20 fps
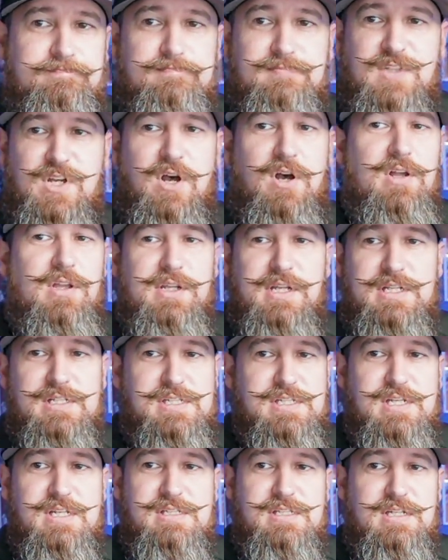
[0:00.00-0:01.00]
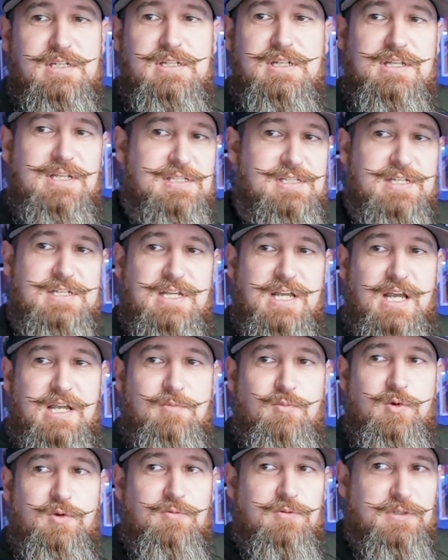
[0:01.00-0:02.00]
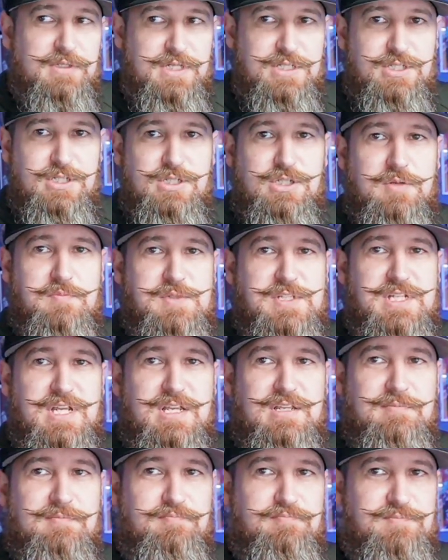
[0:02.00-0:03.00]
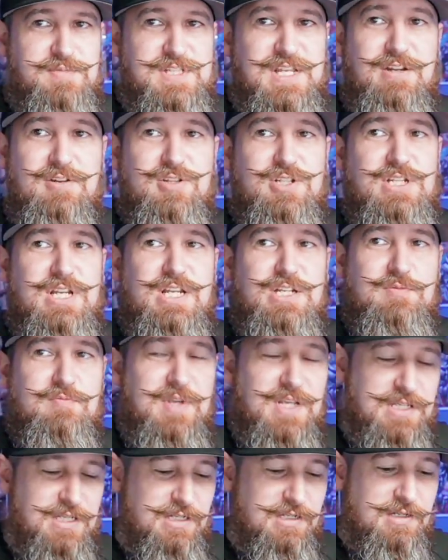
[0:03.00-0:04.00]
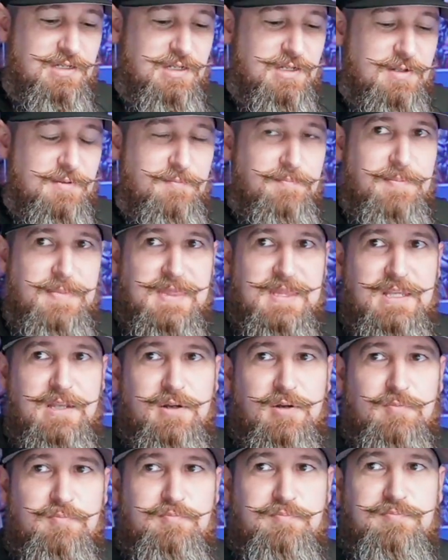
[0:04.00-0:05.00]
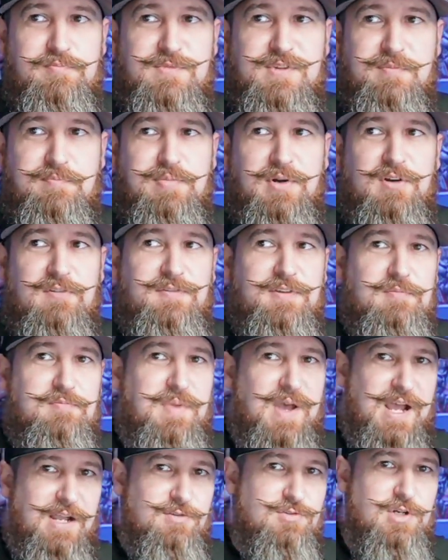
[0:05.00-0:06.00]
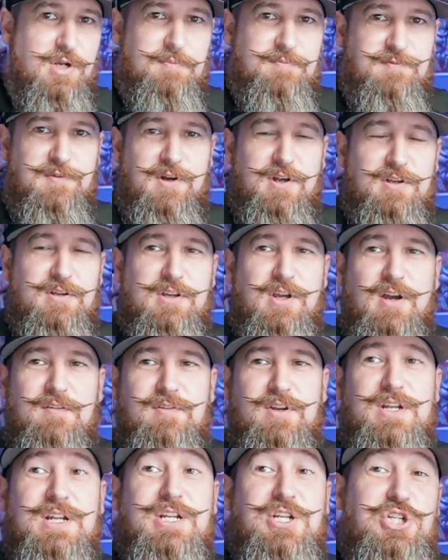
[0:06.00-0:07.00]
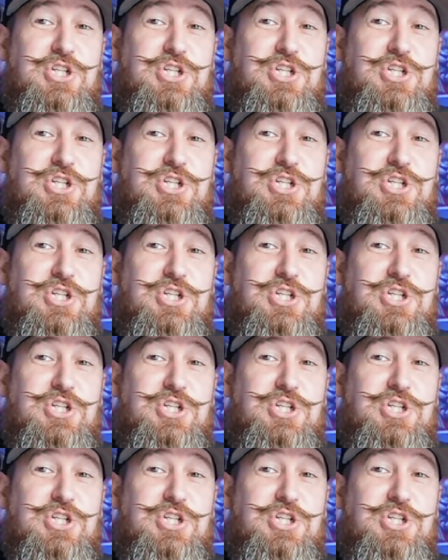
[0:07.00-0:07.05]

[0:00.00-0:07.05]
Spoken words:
the holiday season is a time when relationships take center stage, making the perfect backdrop for uncovering and